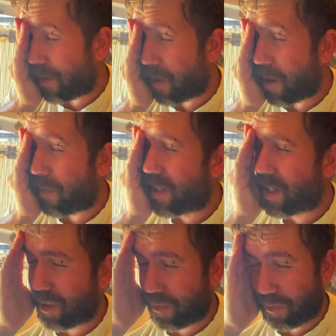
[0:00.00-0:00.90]
might be
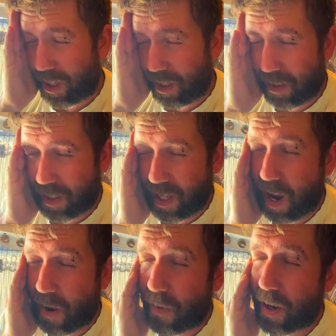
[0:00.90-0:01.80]
something
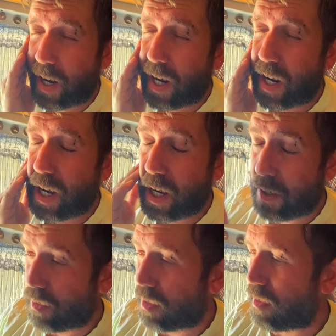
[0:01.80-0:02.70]
that way.
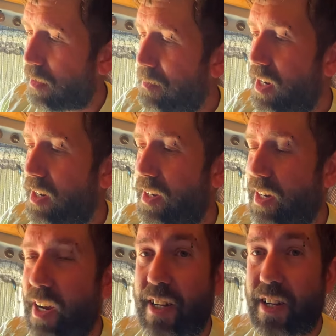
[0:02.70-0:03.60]
Oh man,
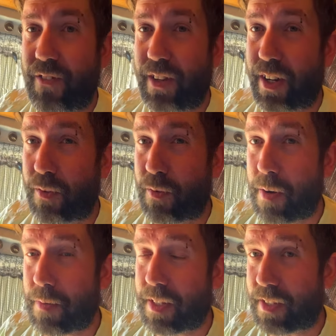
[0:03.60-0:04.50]
I definitely gotta
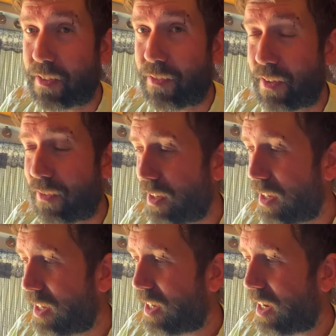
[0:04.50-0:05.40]
wipe myself off.
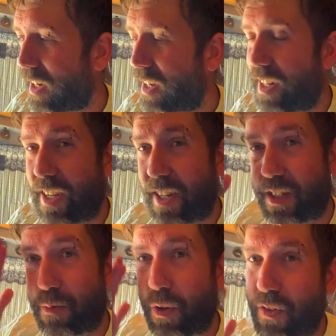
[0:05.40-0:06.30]
I got
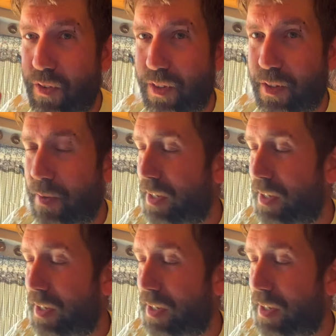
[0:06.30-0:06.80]
dust blown onto my